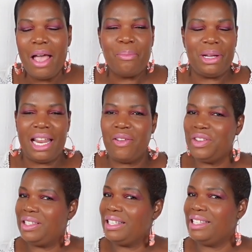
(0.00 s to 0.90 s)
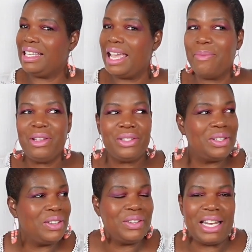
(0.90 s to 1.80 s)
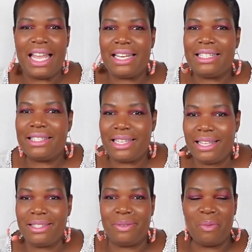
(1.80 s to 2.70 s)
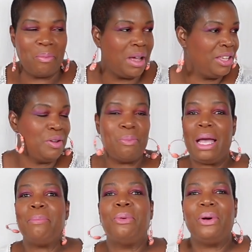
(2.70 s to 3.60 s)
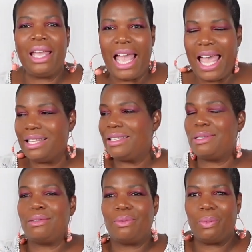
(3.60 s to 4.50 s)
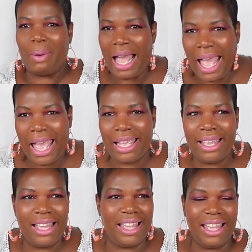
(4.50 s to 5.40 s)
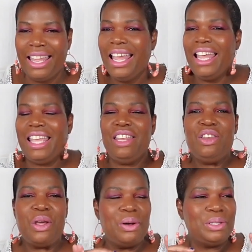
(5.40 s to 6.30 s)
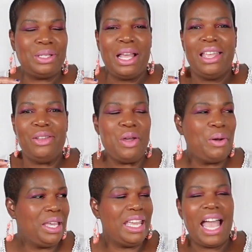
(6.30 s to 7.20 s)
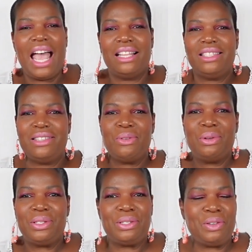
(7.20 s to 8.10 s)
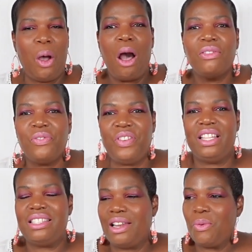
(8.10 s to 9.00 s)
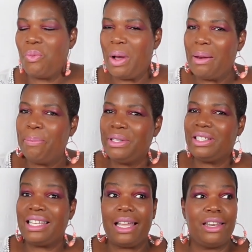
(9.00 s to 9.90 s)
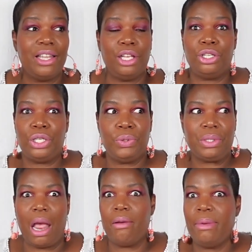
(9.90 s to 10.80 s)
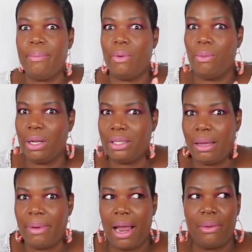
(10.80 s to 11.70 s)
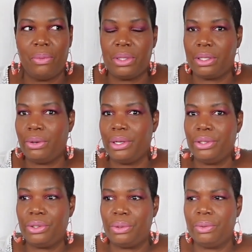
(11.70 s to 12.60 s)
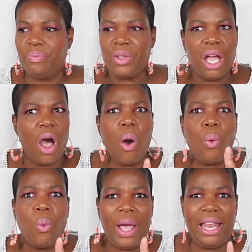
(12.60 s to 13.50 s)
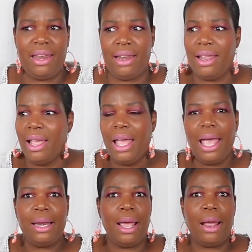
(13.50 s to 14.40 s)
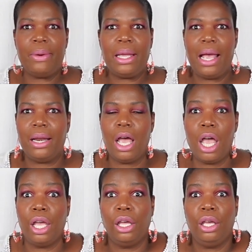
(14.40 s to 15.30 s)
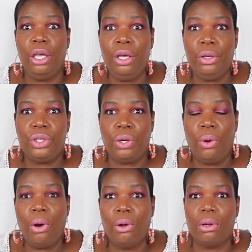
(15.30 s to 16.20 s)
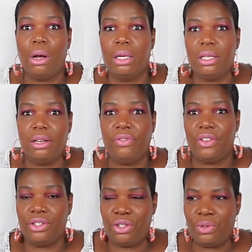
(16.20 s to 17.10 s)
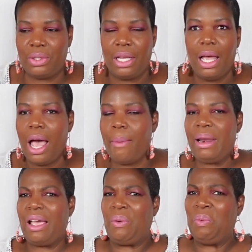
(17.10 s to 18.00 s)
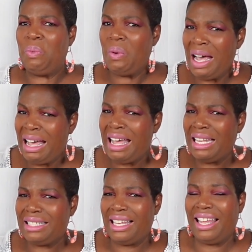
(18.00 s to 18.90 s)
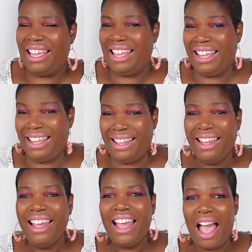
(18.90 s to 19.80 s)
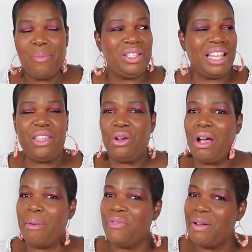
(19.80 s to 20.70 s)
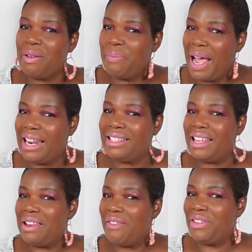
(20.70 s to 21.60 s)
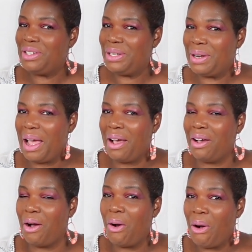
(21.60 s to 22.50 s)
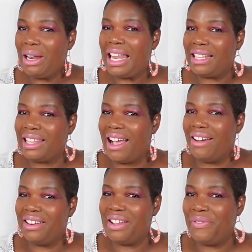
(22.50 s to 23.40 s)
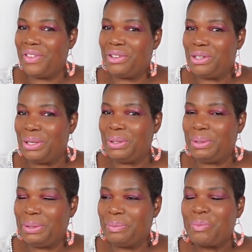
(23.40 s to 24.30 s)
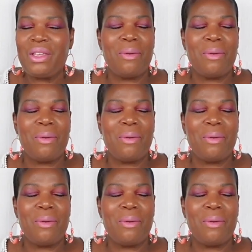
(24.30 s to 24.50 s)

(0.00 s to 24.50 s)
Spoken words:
But ever since he came into the United States, you know, my boy has swag. He knows, you know, he has those outfits that are well put together, his shoes. I remember one time Harry was going to a wedding and Harry had a huge hole underneath his shoes. I'm like, what? I mean, say you come from the palace and you have a hole like that underneath your shoes?